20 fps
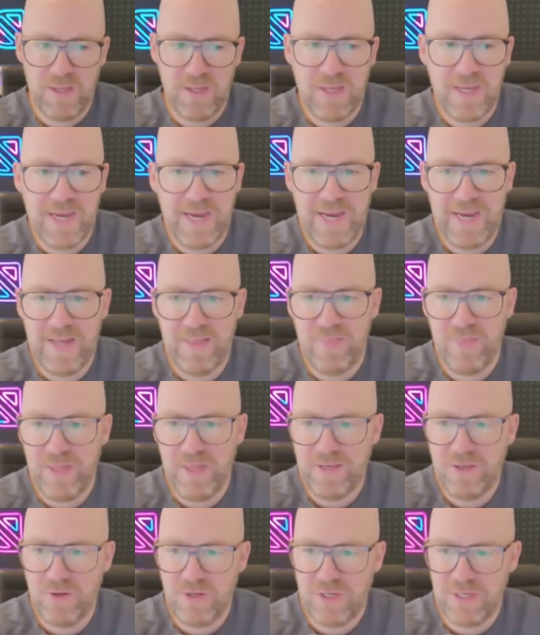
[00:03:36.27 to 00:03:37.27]
And
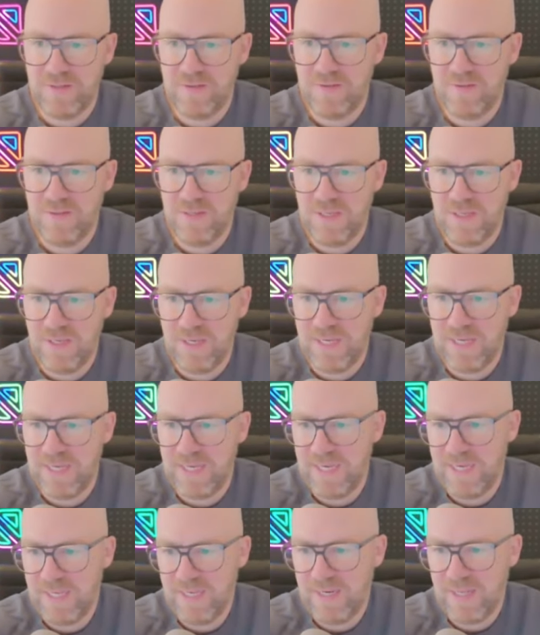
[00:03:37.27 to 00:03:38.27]
then you can see
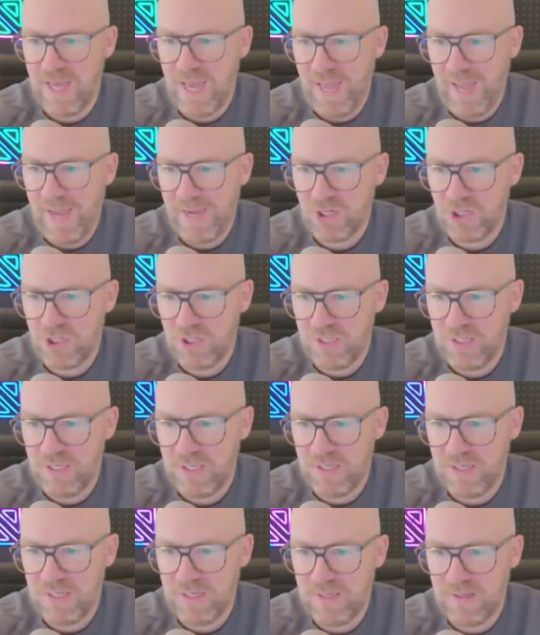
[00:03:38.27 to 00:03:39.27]
it
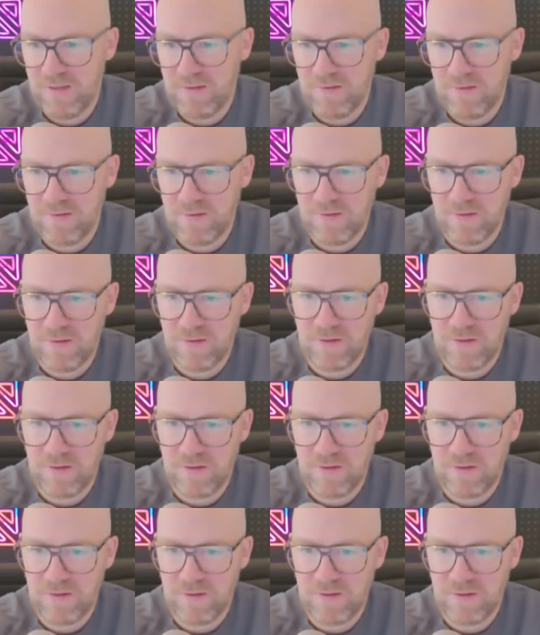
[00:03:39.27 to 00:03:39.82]
actually is